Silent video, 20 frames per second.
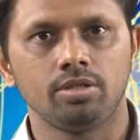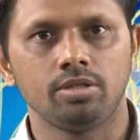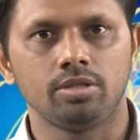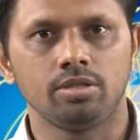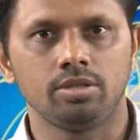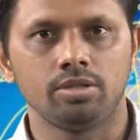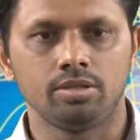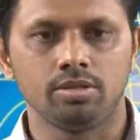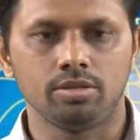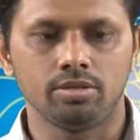
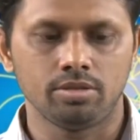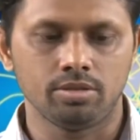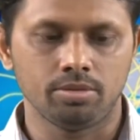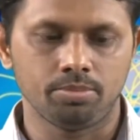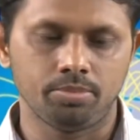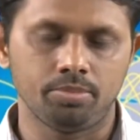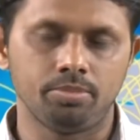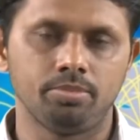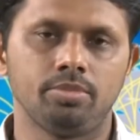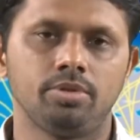the
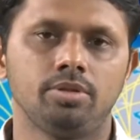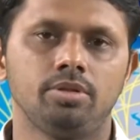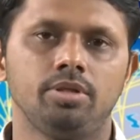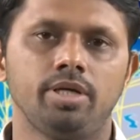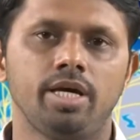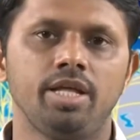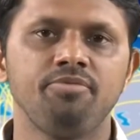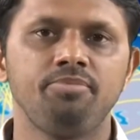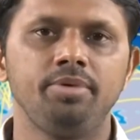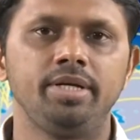
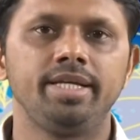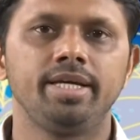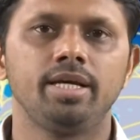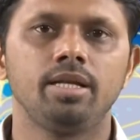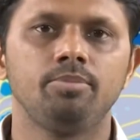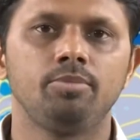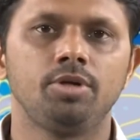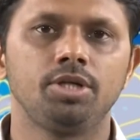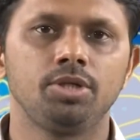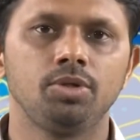
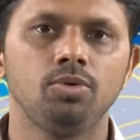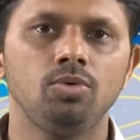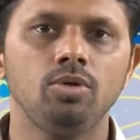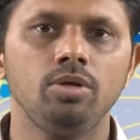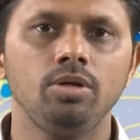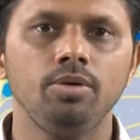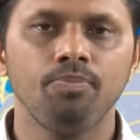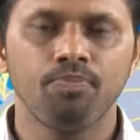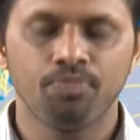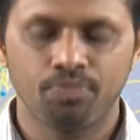NPTEL
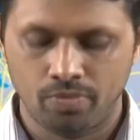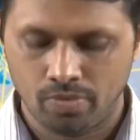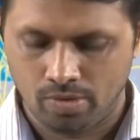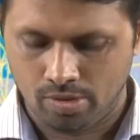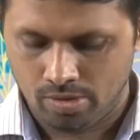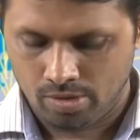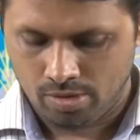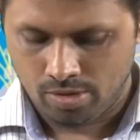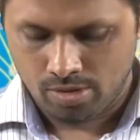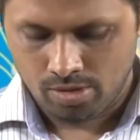module
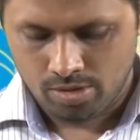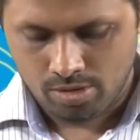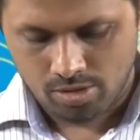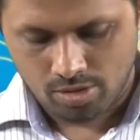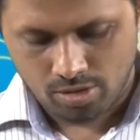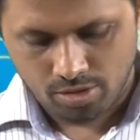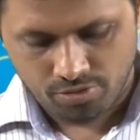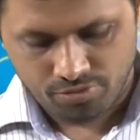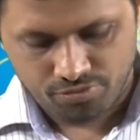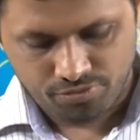
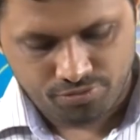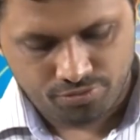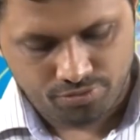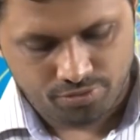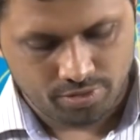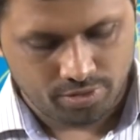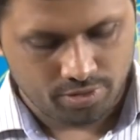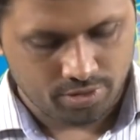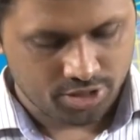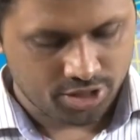of
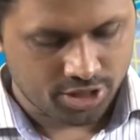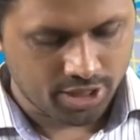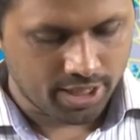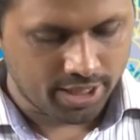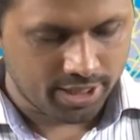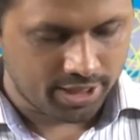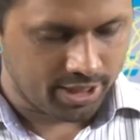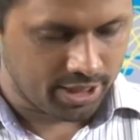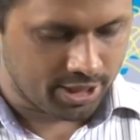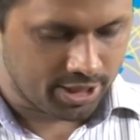
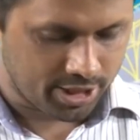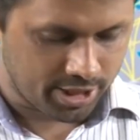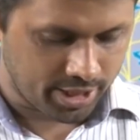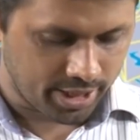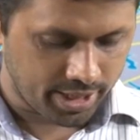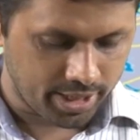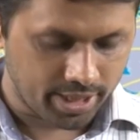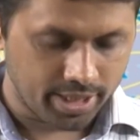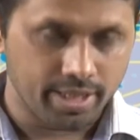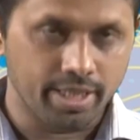strategic
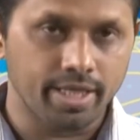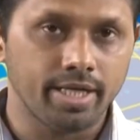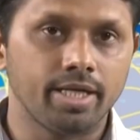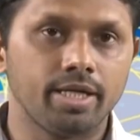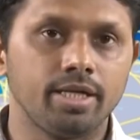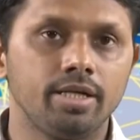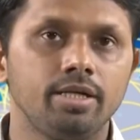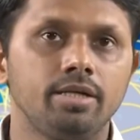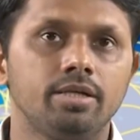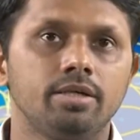trade
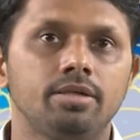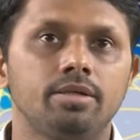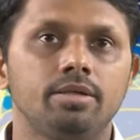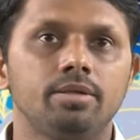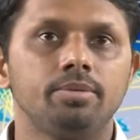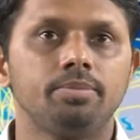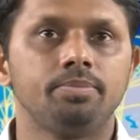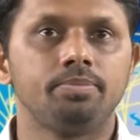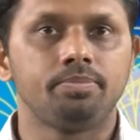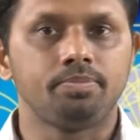and
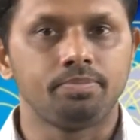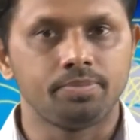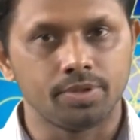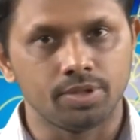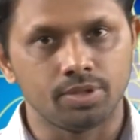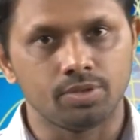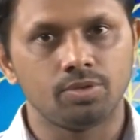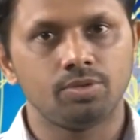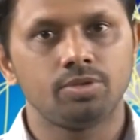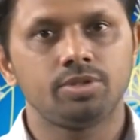
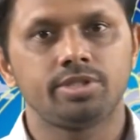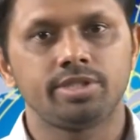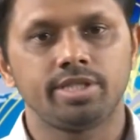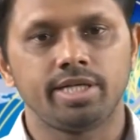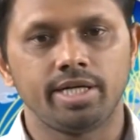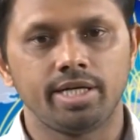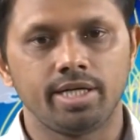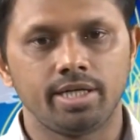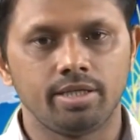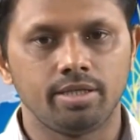
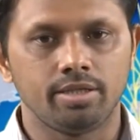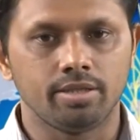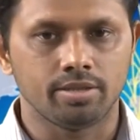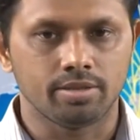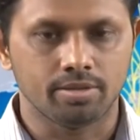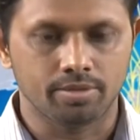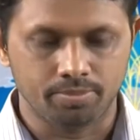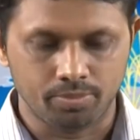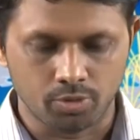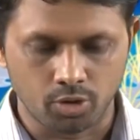trade
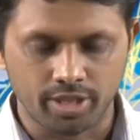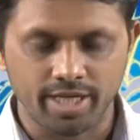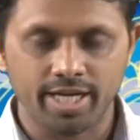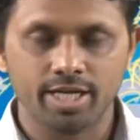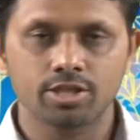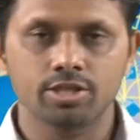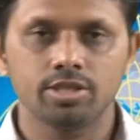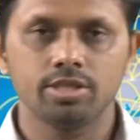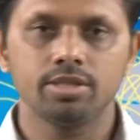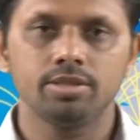
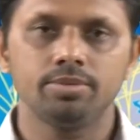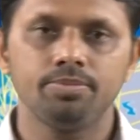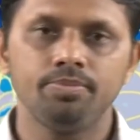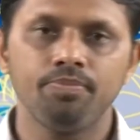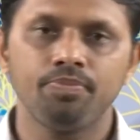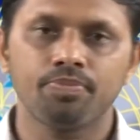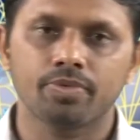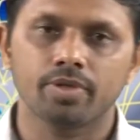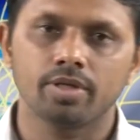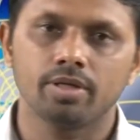
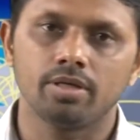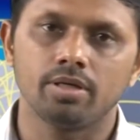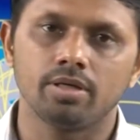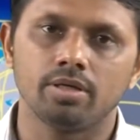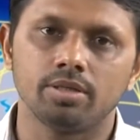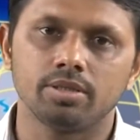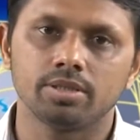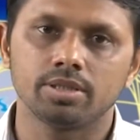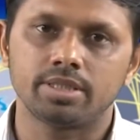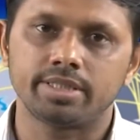protectionism,
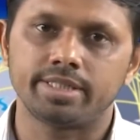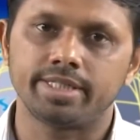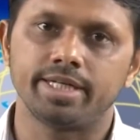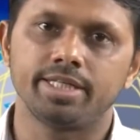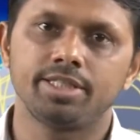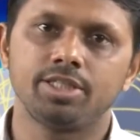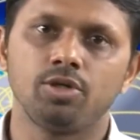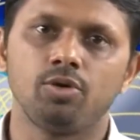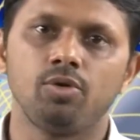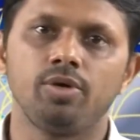
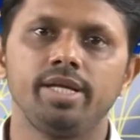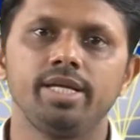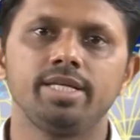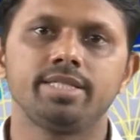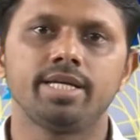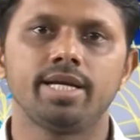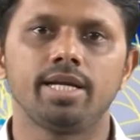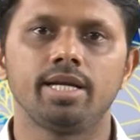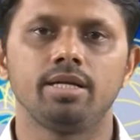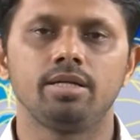trade
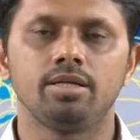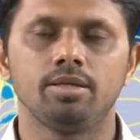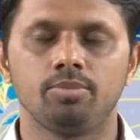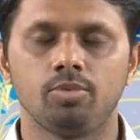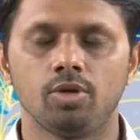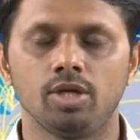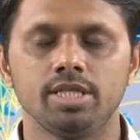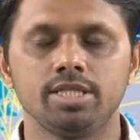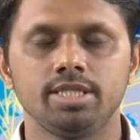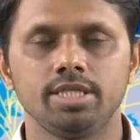theories and
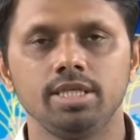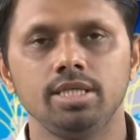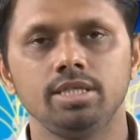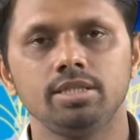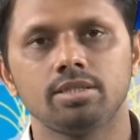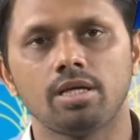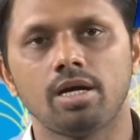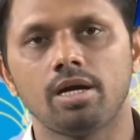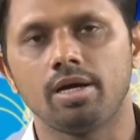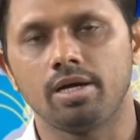
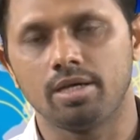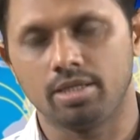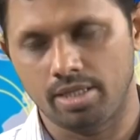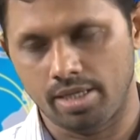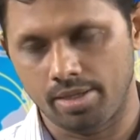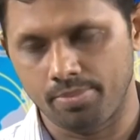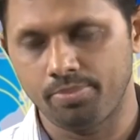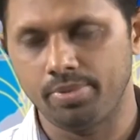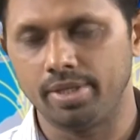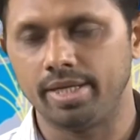policies,
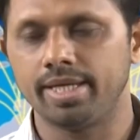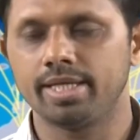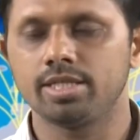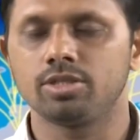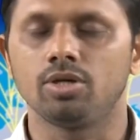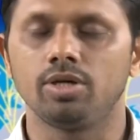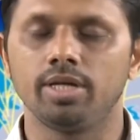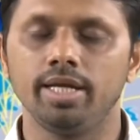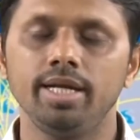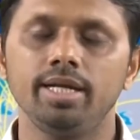
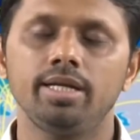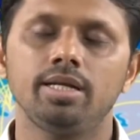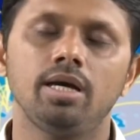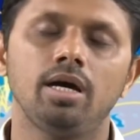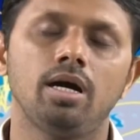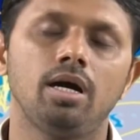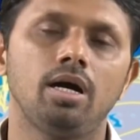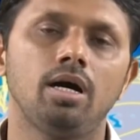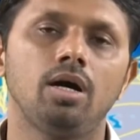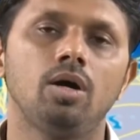empirics on it,
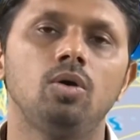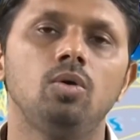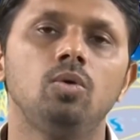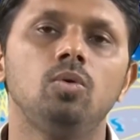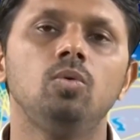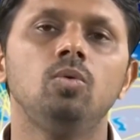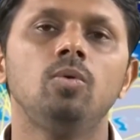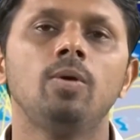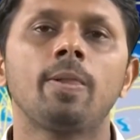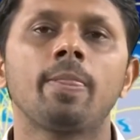
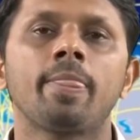how